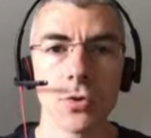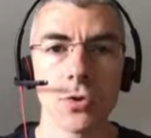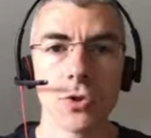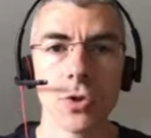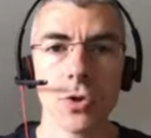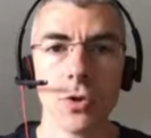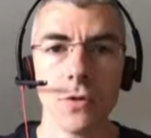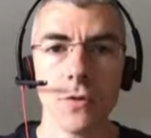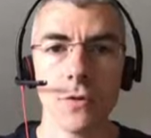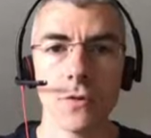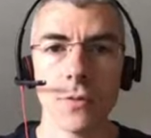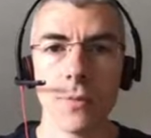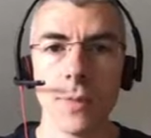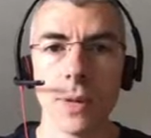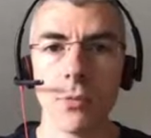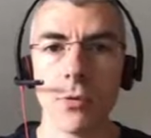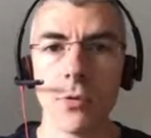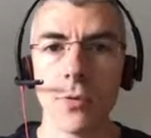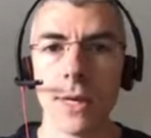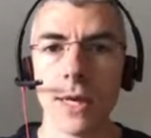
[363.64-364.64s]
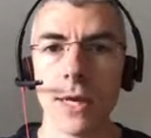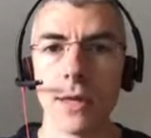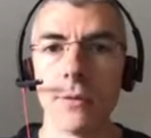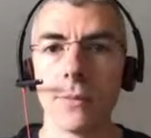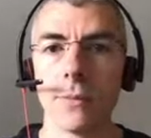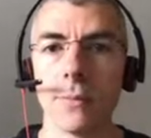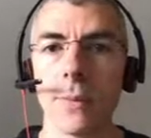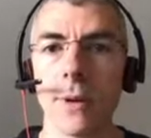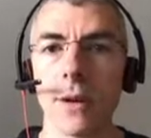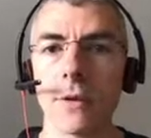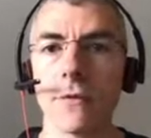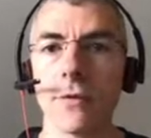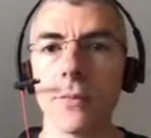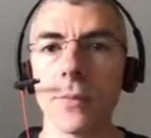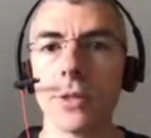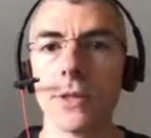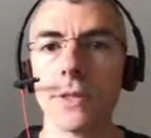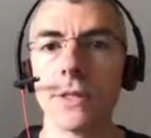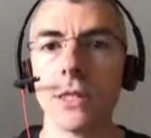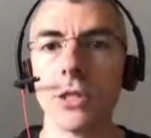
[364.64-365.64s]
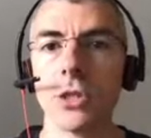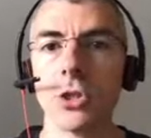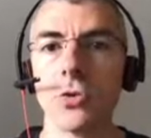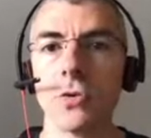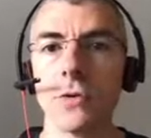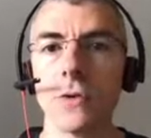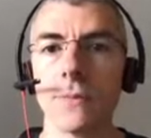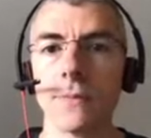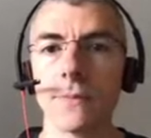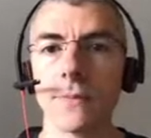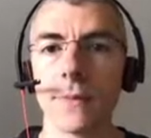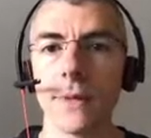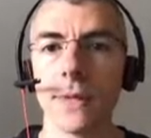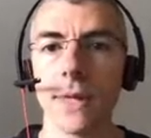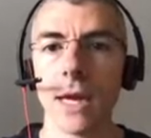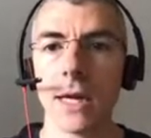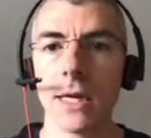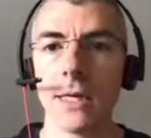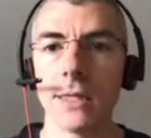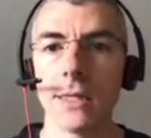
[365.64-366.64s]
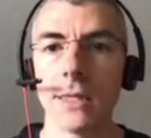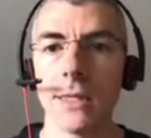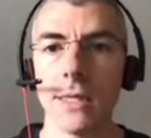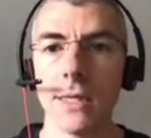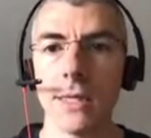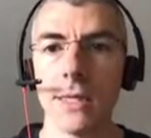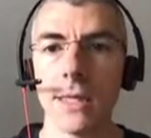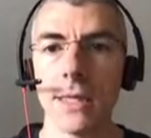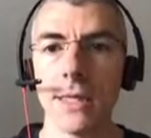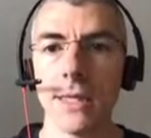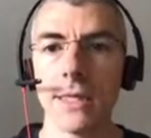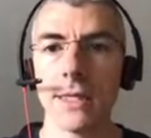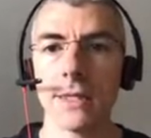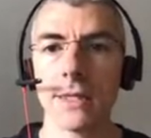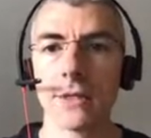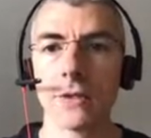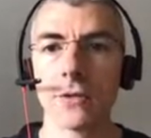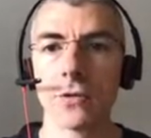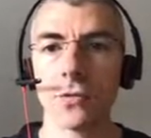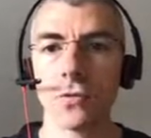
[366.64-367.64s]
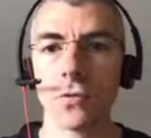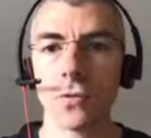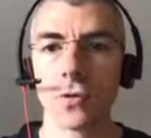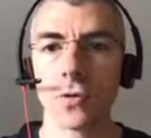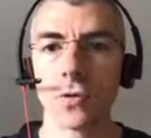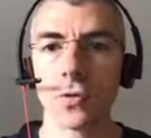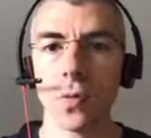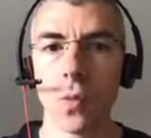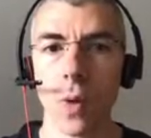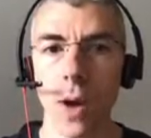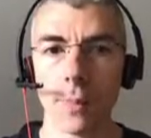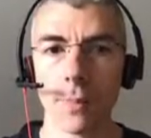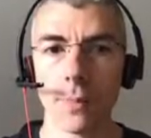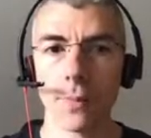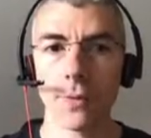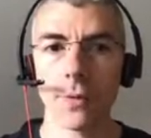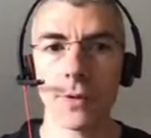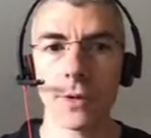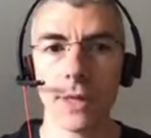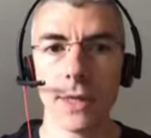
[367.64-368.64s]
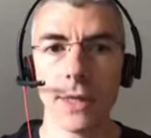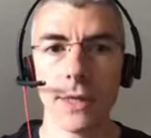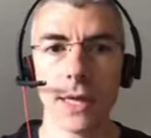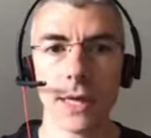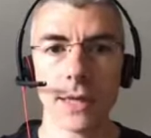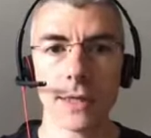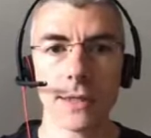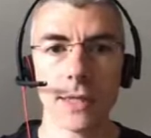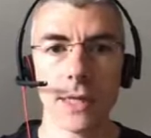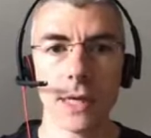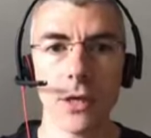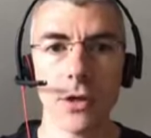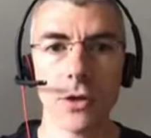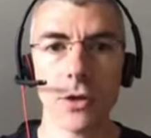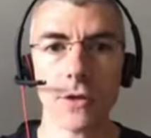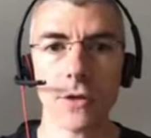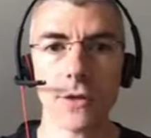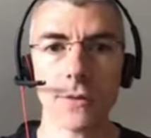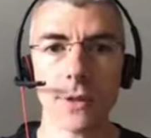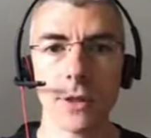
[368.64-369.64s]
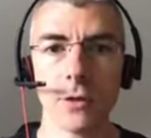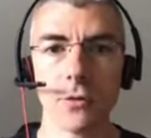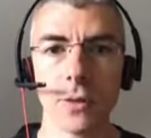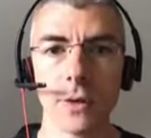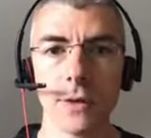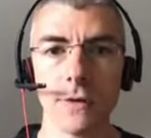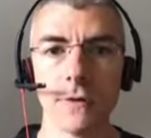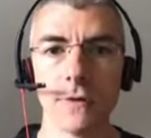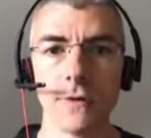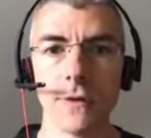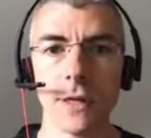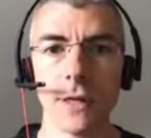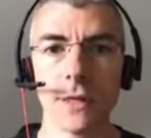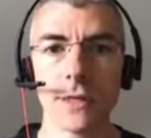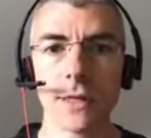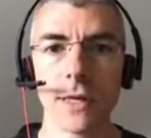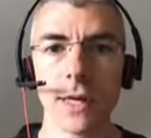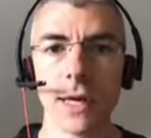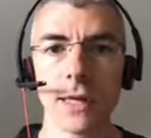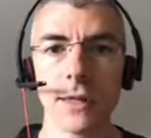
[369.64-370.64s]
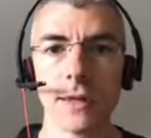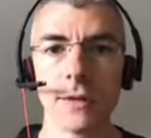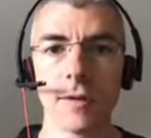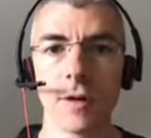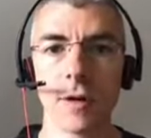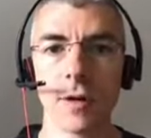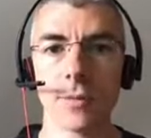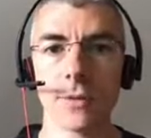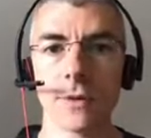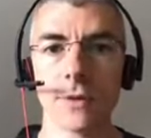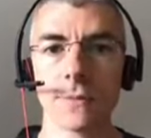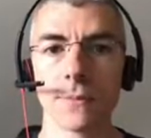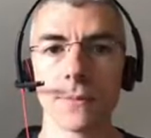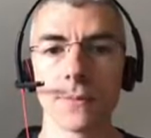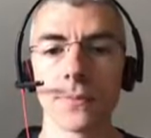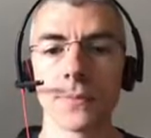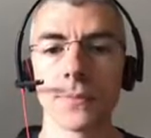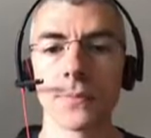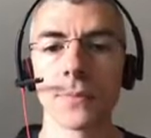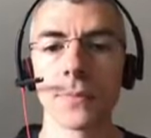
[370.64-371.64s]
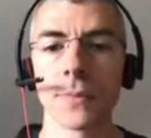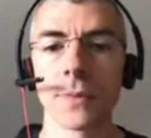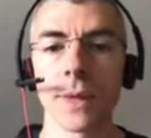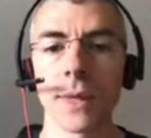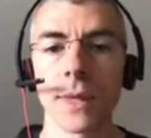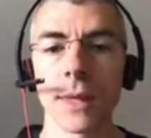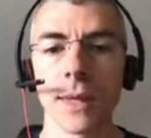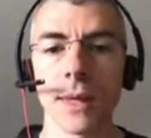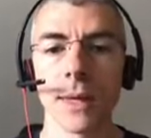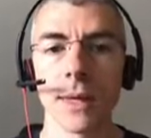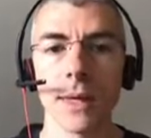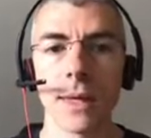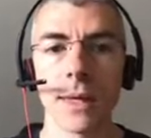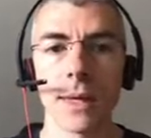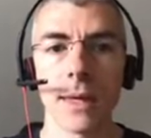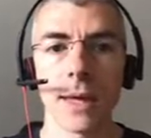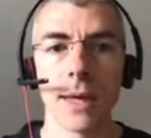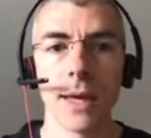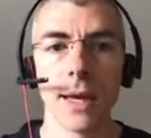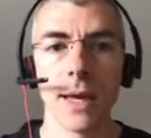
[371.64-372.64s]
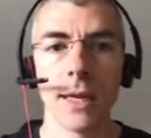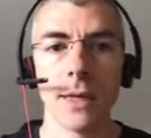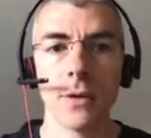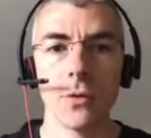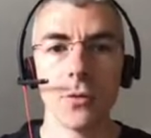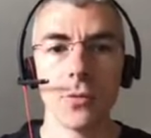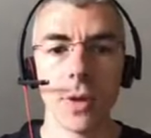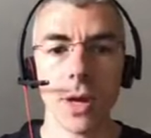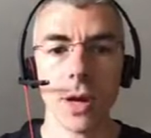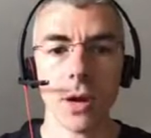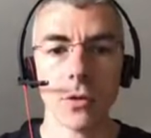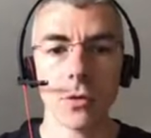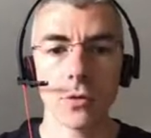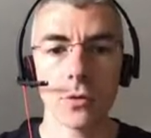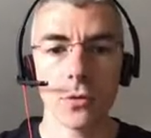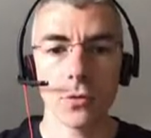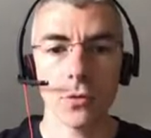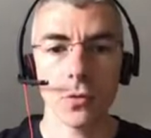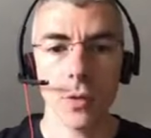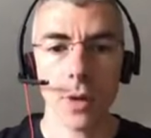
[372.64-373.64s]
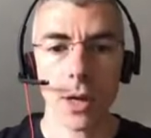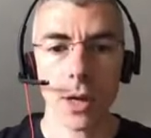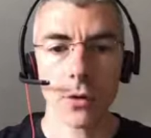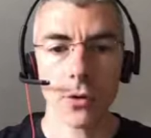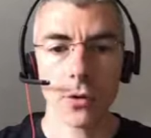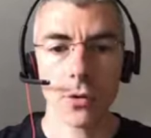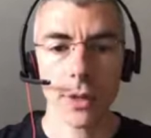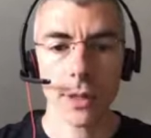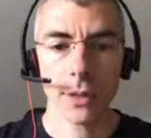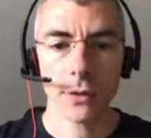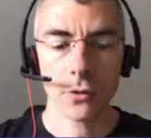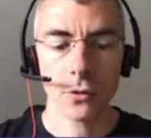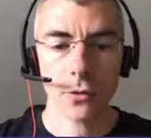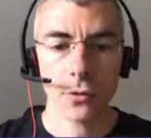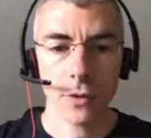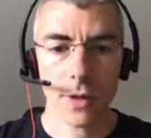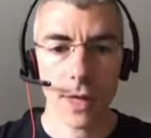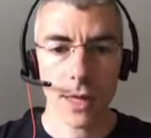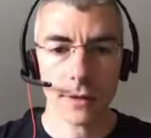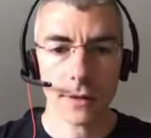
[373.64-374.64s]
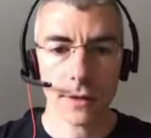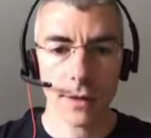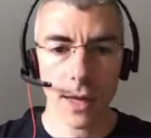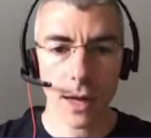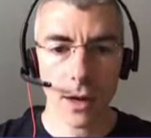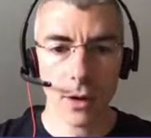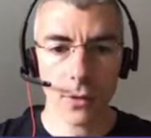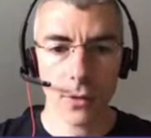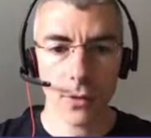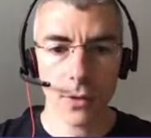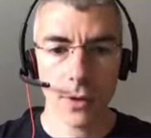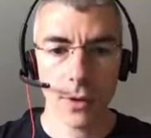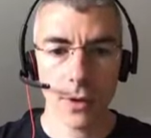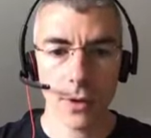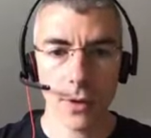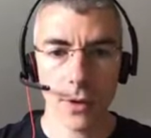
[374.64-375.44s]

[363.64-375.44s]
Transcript: to solve the memory and performance issues, the idea is to swap the index layers between fields and terms. And we are, we are going to do that now.